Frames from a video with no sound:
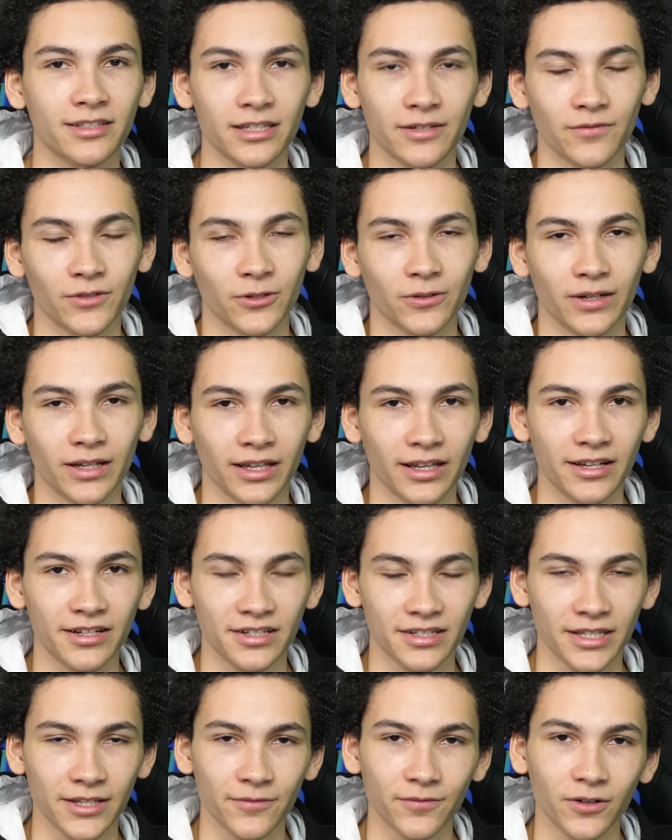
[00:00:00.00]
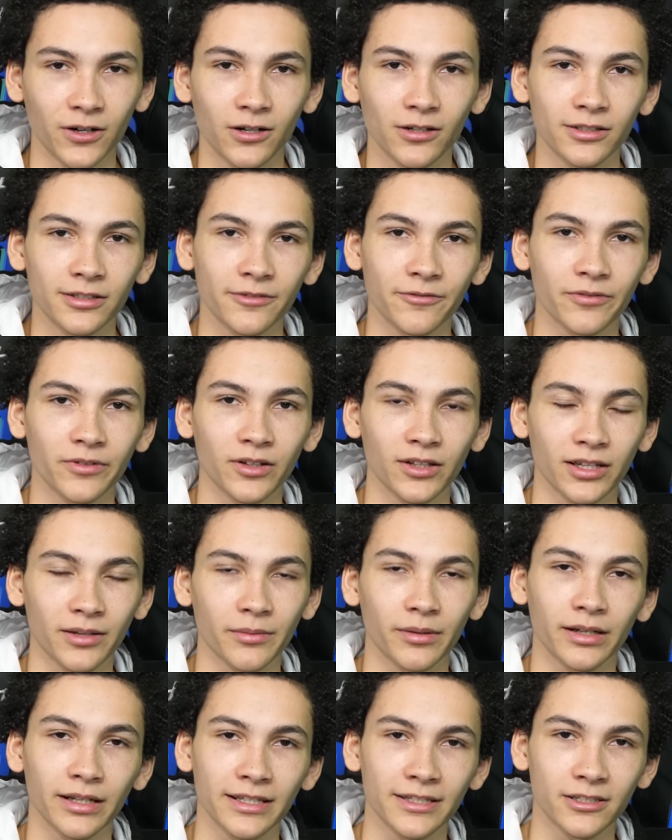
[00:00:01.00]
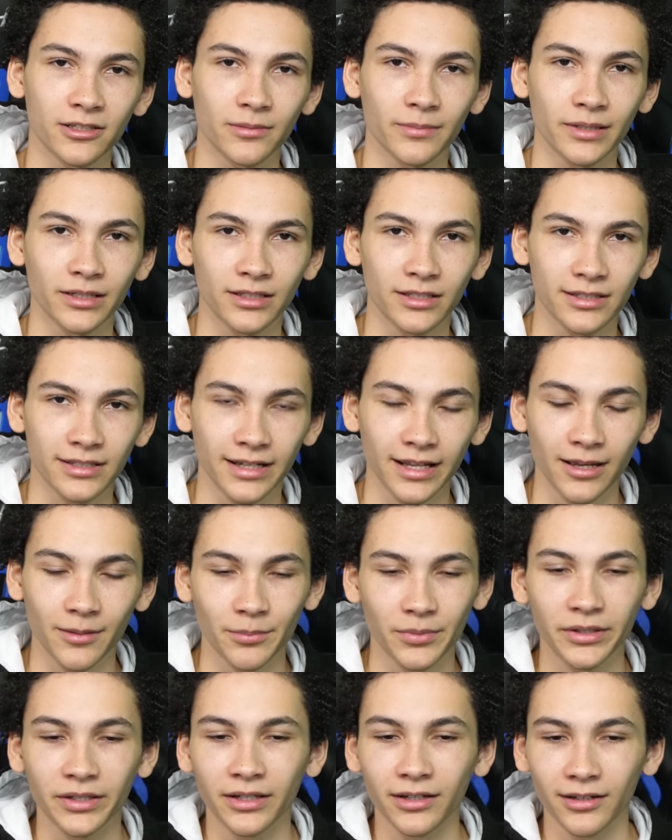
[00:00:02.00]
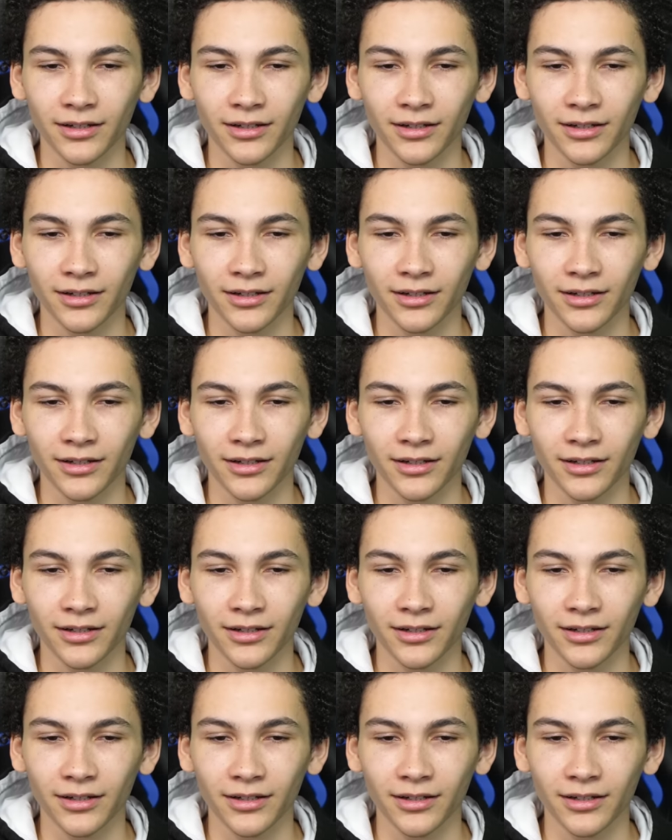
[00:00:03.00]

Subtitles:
even though I occasionally fall and feel like my knees are about to snap.